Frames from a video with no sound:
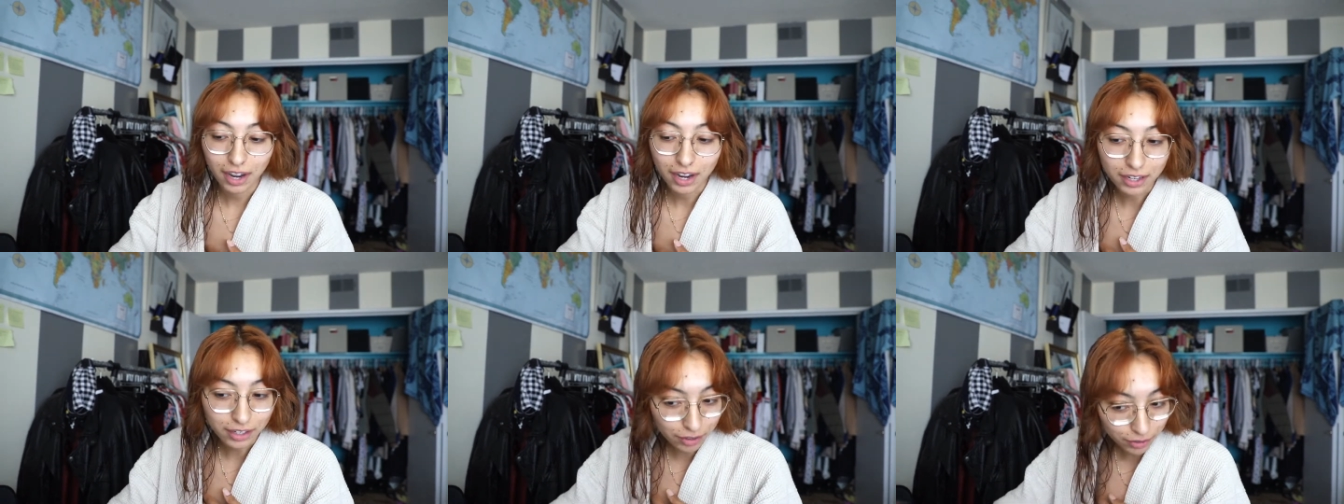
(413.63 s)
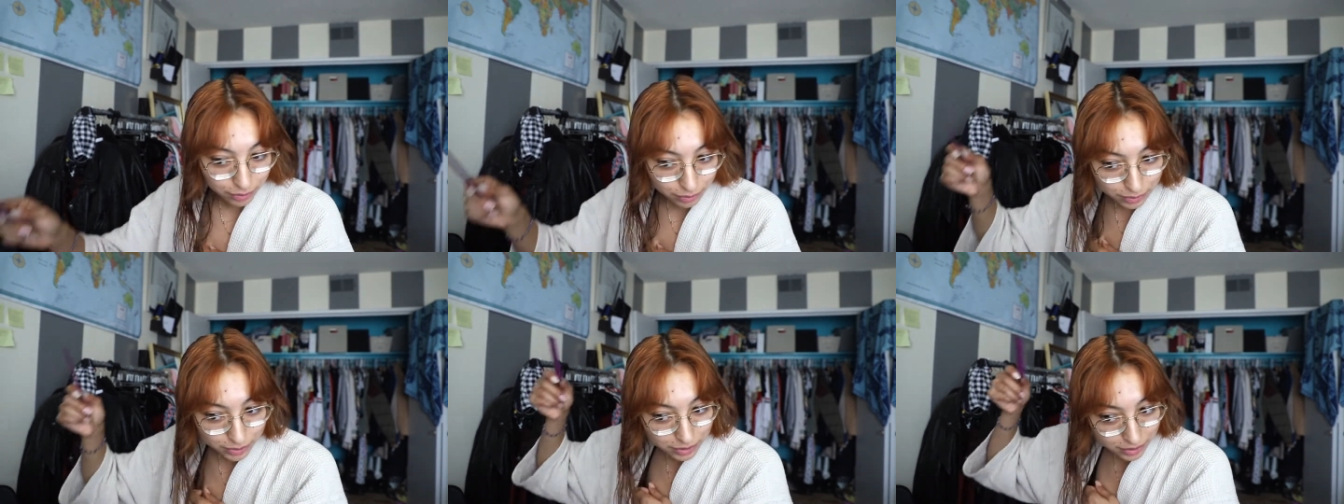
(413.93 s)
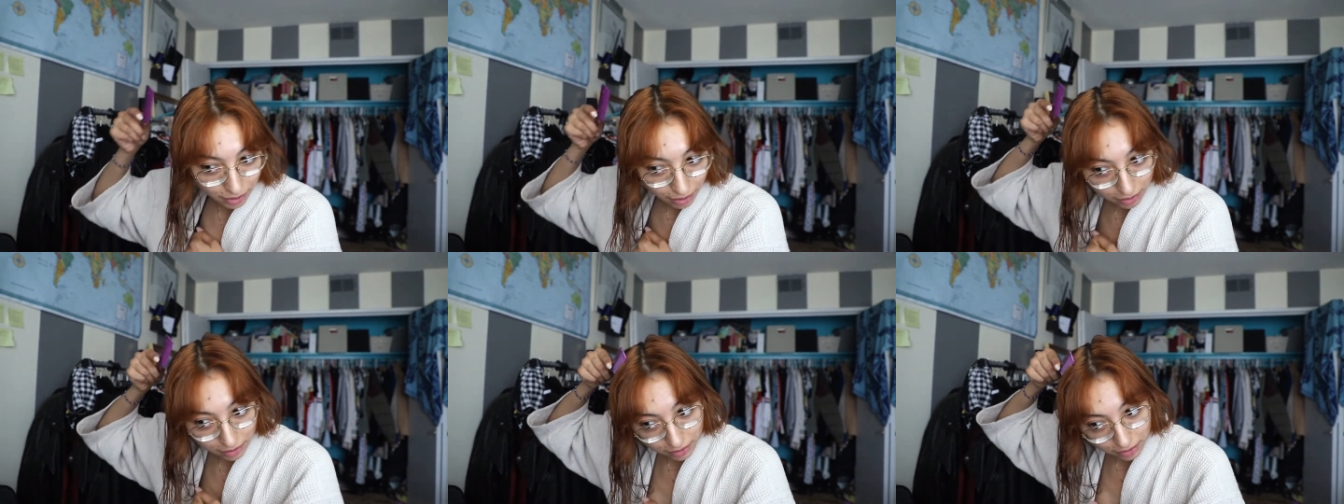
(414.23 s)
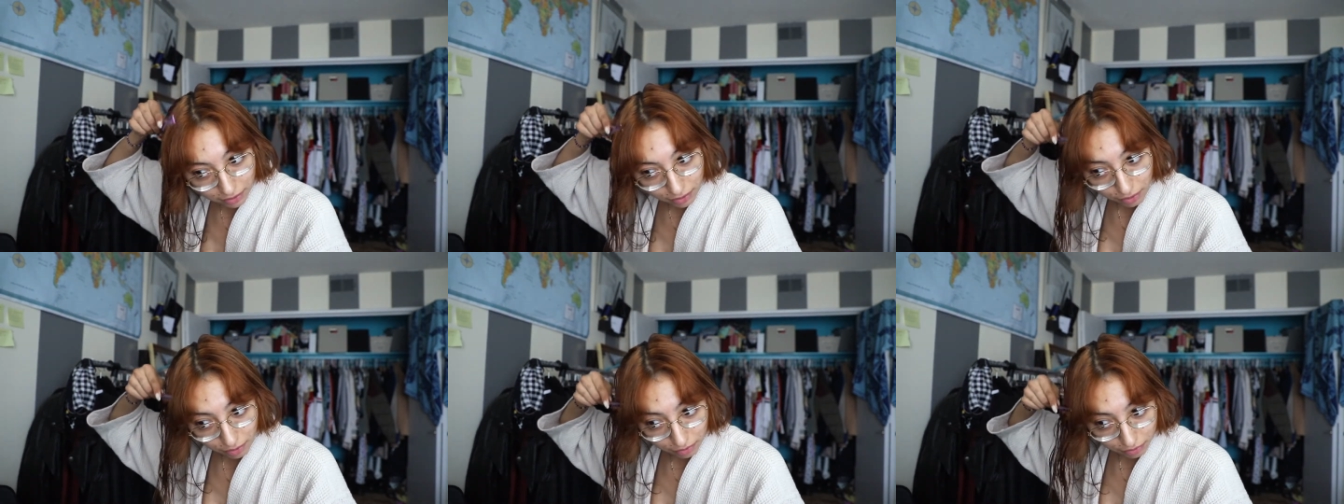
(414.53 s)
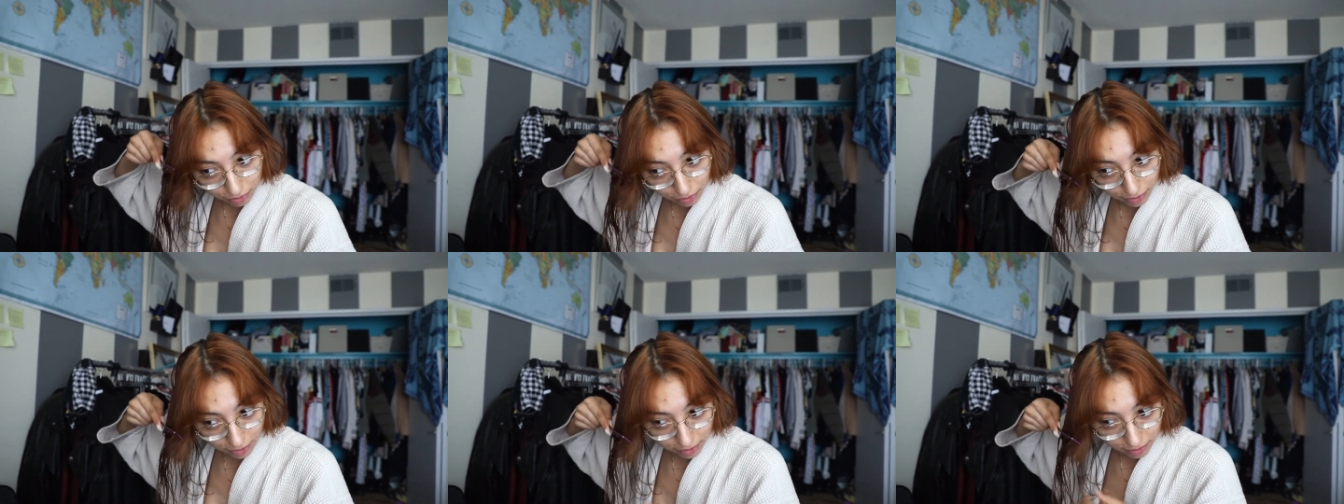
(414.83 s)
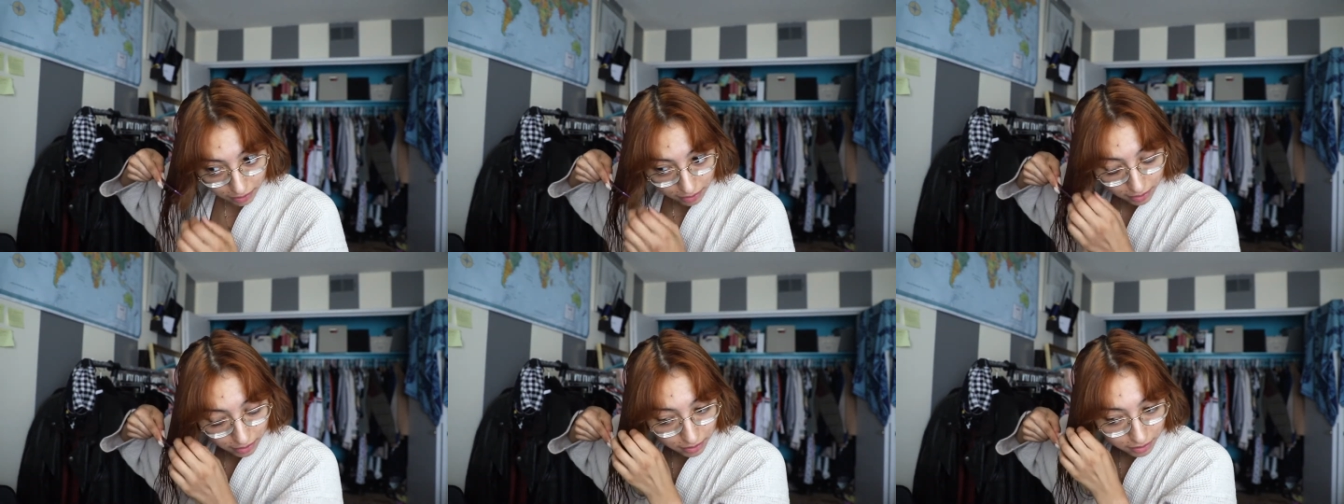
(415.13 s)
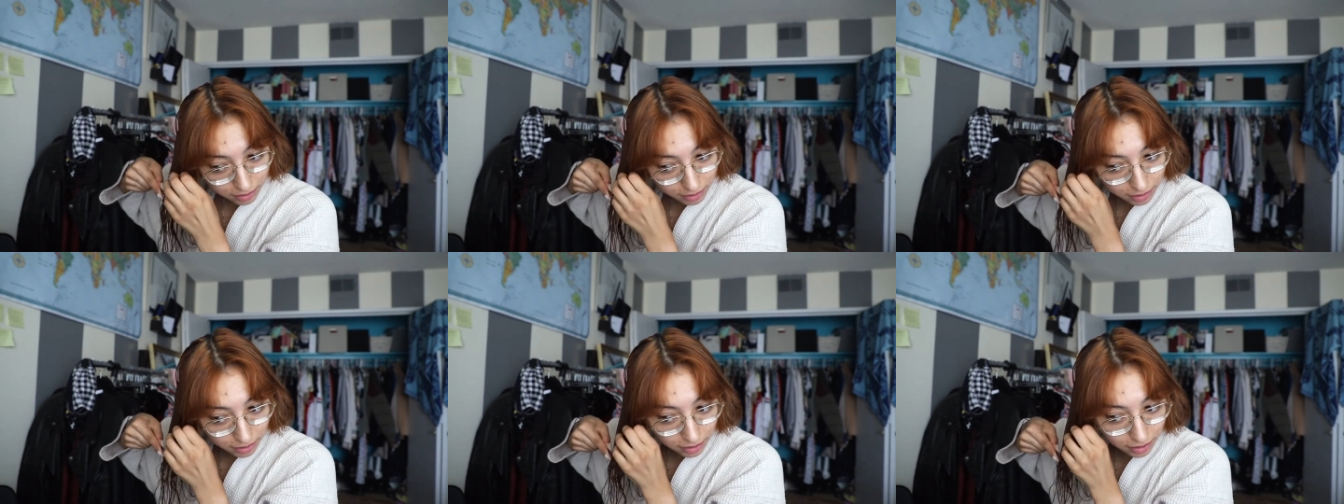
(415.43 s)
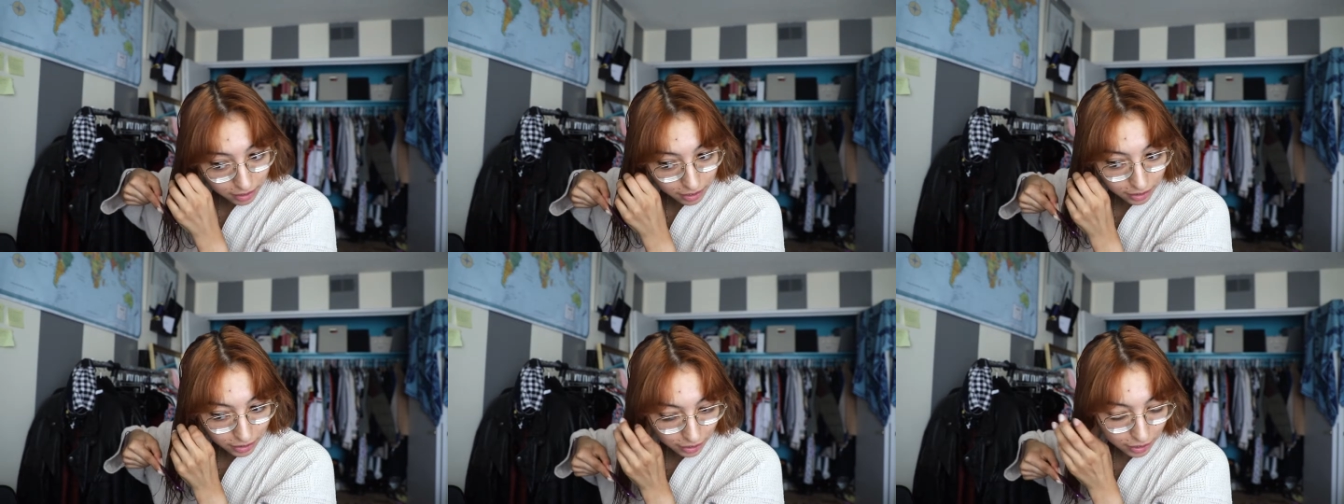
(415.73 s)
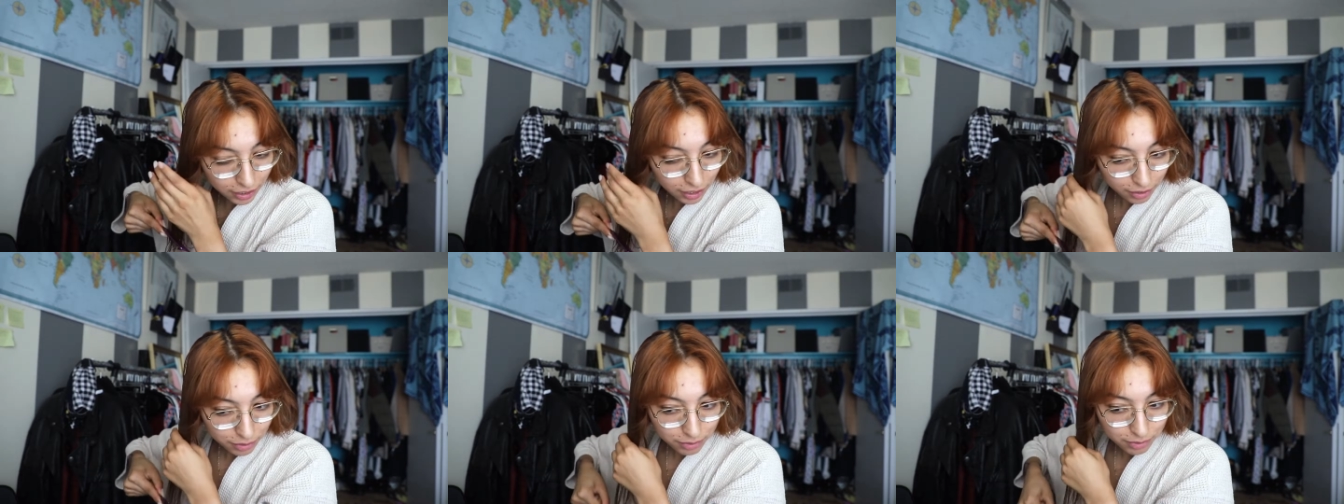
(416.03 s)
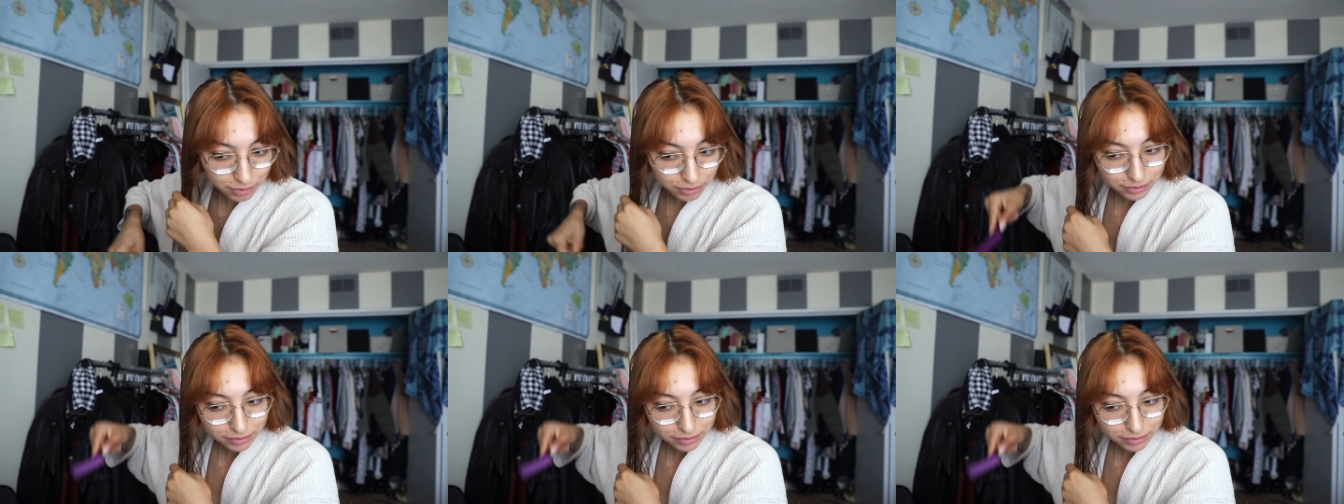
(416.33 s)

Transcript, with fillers: I know I was not gonna go for it. You know?